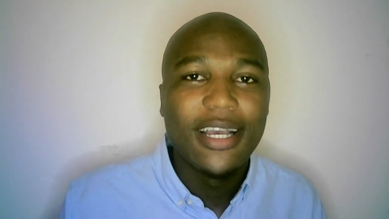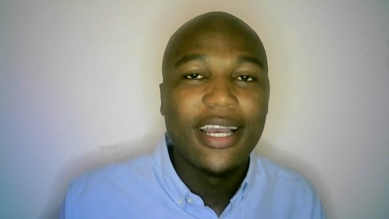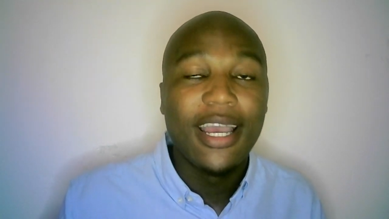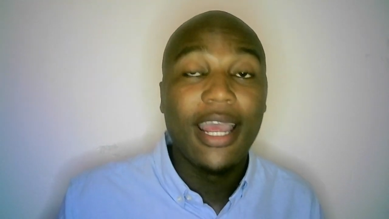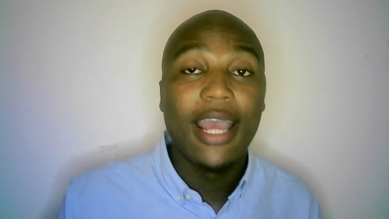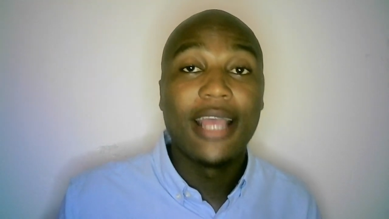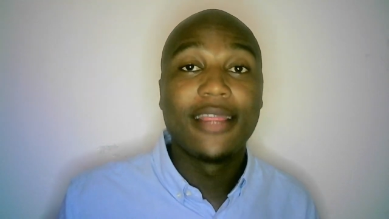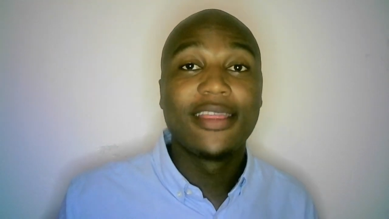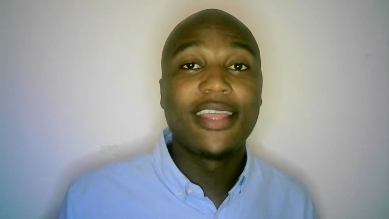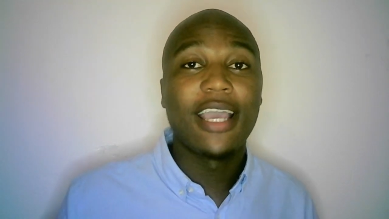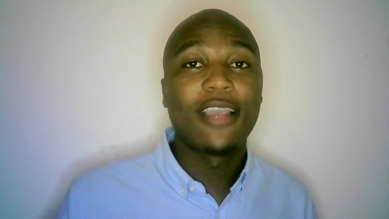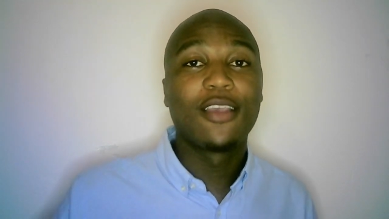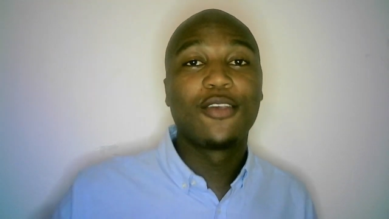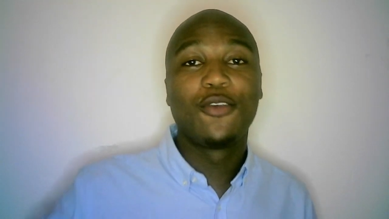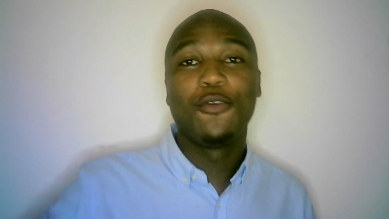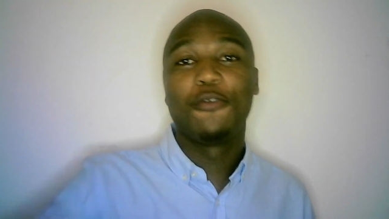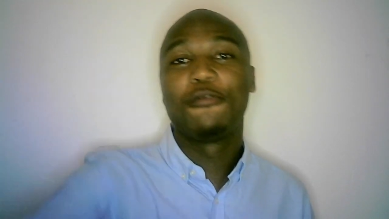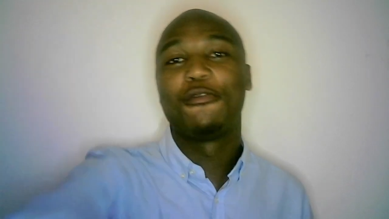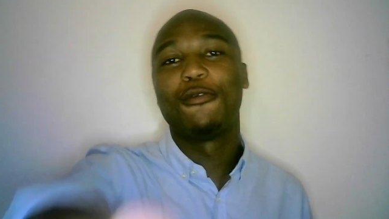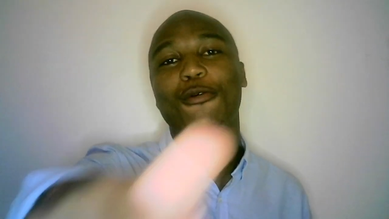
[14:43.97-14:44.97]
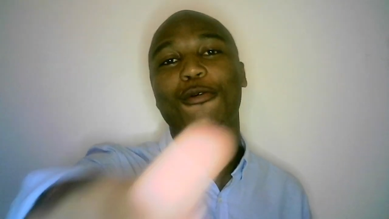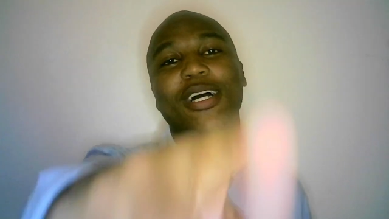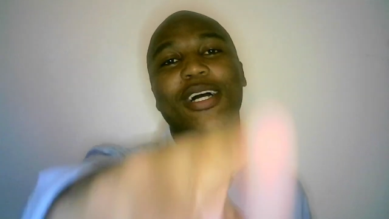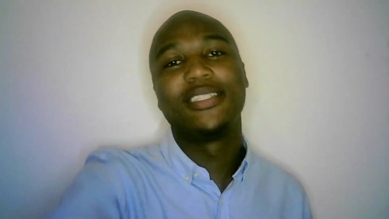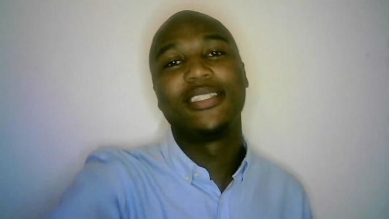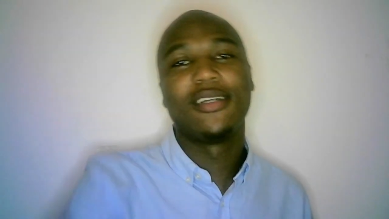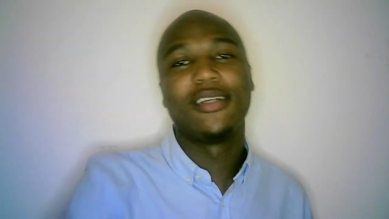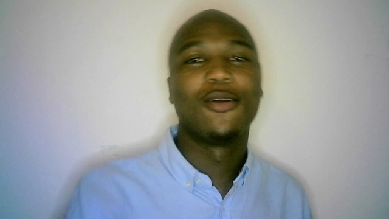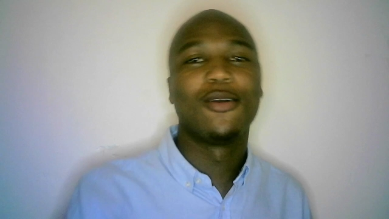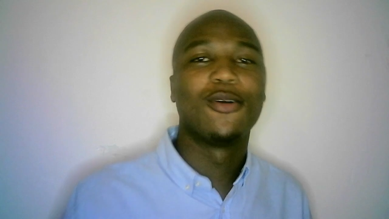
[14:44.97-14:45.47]
And thank you for
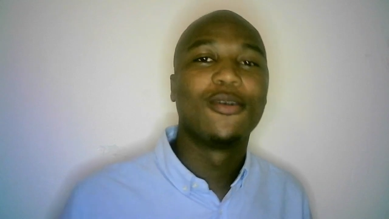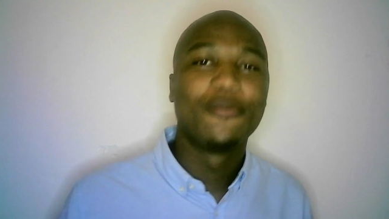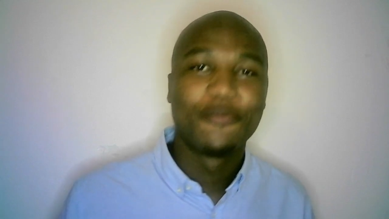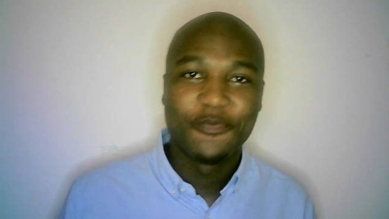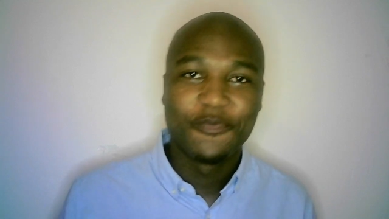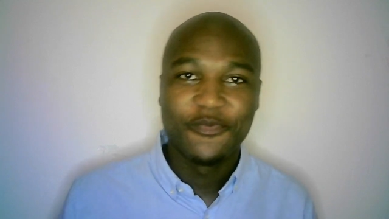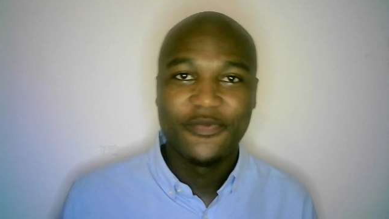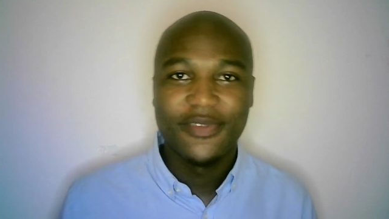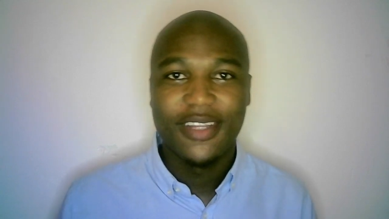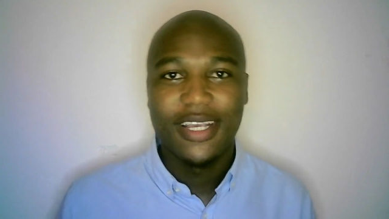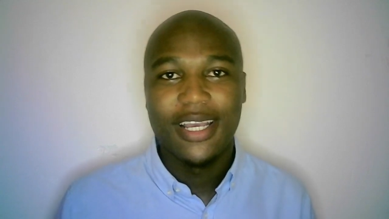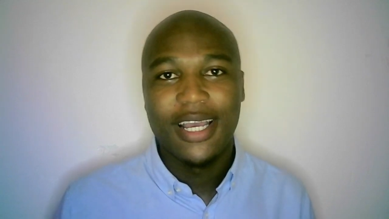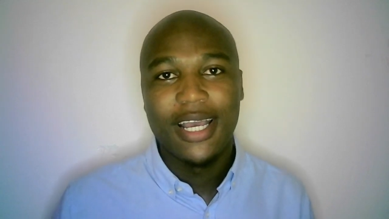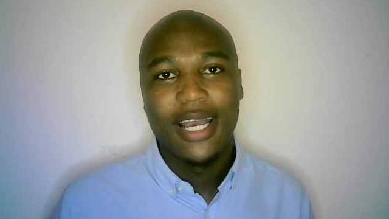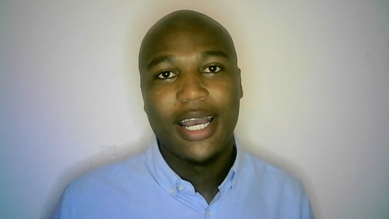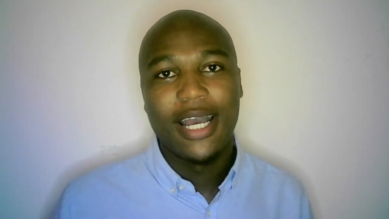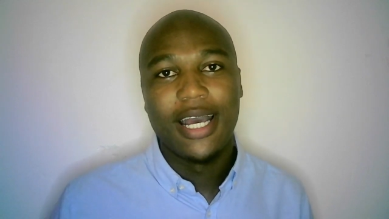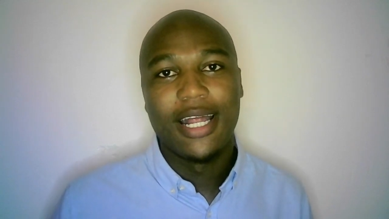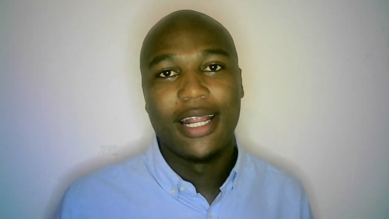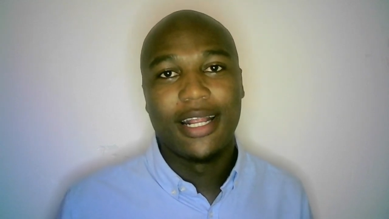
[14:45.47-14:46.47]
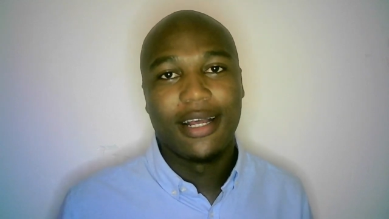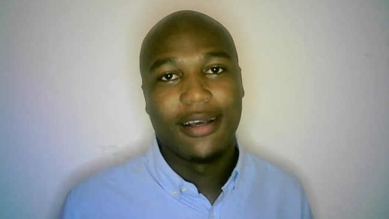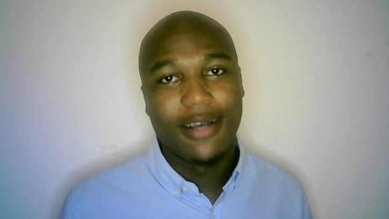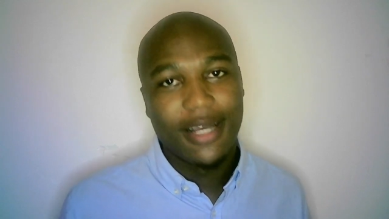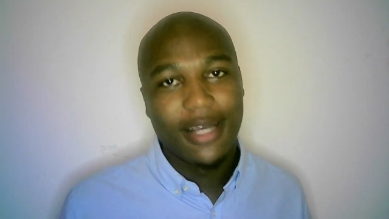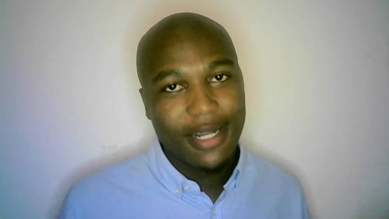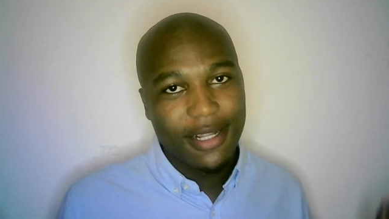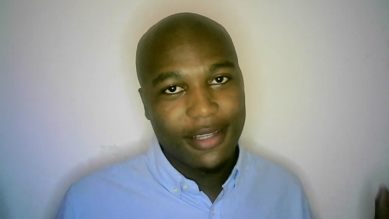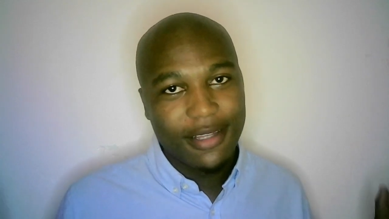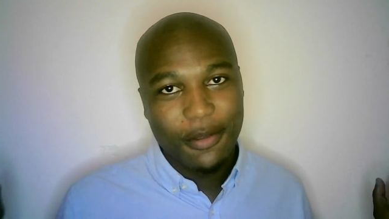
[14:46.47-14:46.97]
watching
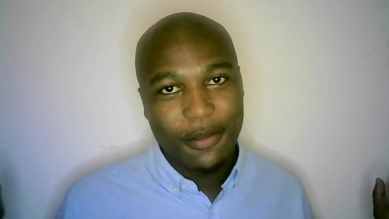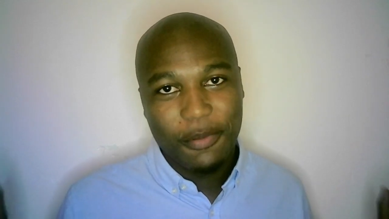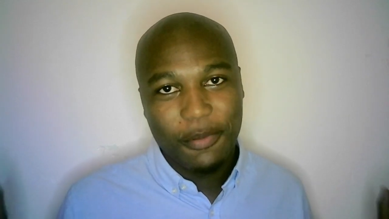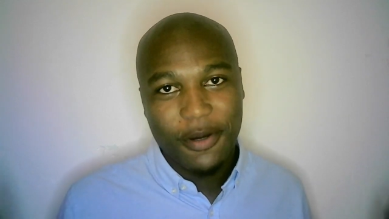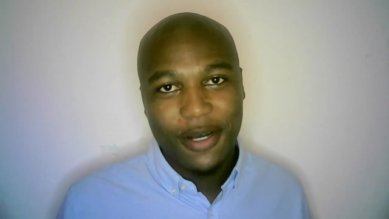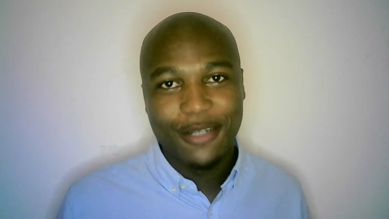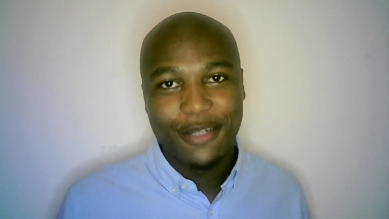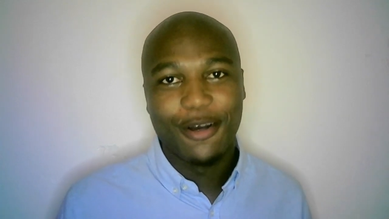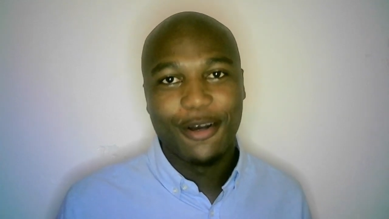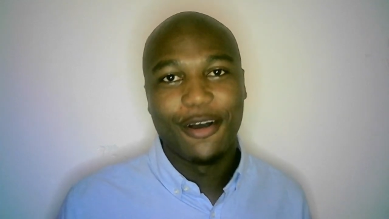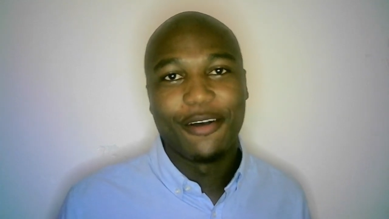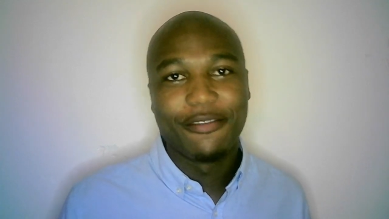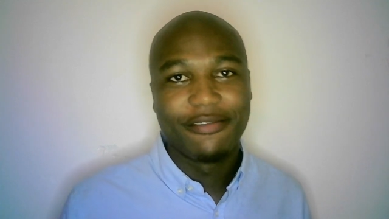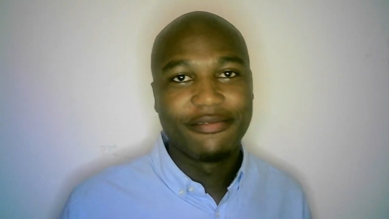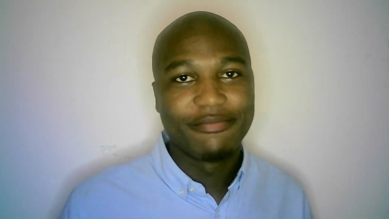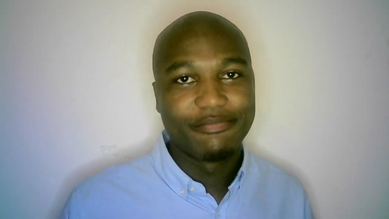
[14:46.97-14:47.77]
another part of